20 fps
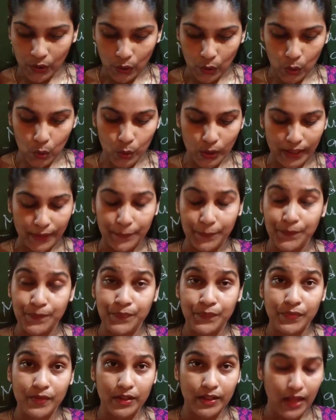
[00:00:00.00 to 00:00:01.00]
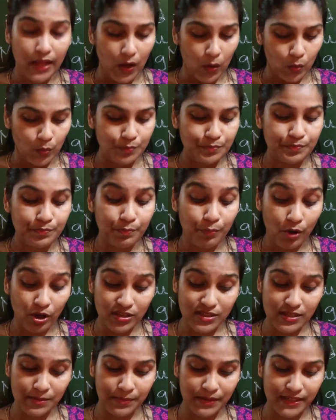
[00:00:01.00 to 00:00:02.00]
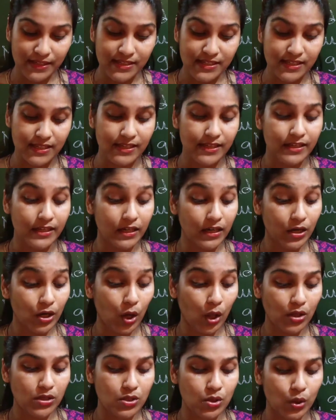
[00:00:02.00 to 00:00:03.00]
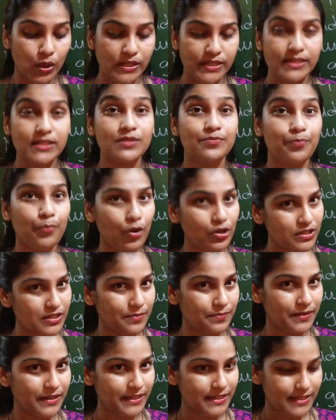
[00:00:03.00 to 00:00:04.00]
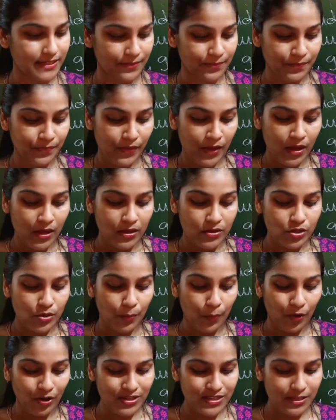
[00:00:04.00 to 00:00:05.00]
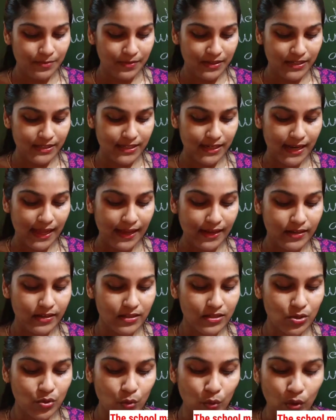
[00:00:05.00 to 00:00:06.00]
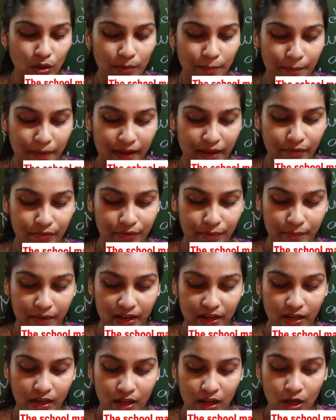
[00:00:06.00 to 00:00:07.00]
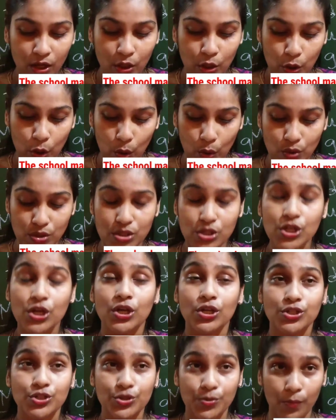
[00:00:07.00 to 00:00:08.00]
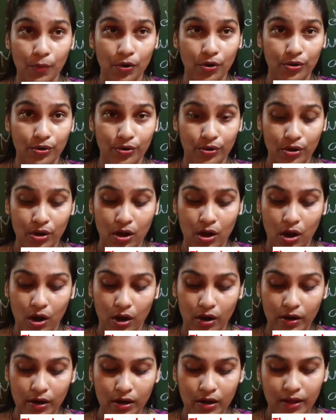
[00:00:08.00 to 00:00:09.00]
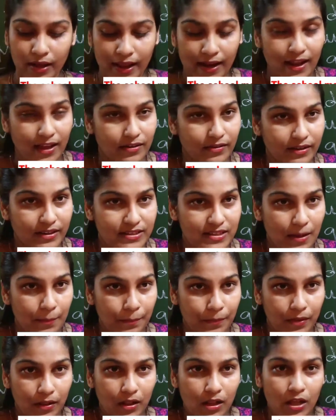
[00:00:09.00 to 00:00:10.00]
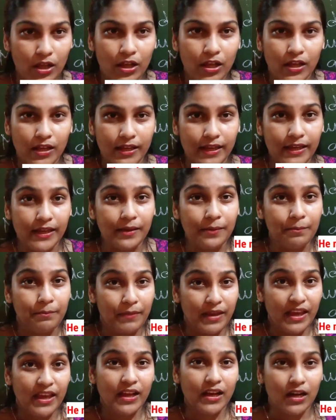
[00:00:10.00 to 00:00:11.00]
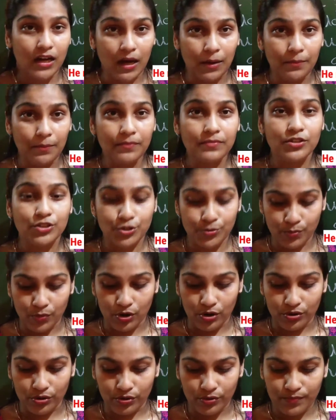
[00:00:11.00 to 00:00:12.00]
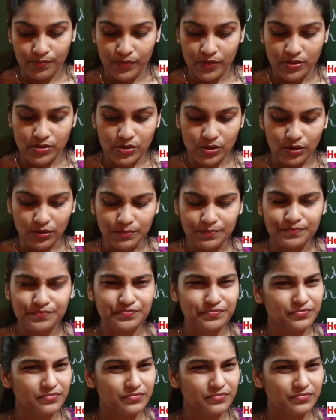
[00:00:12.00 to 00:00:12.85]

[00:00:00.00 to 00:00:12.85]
Okay, now possibility. Here also it is possibility. So possibility like the school may remain closed tomorrow, or another example, he may come tomorrow. So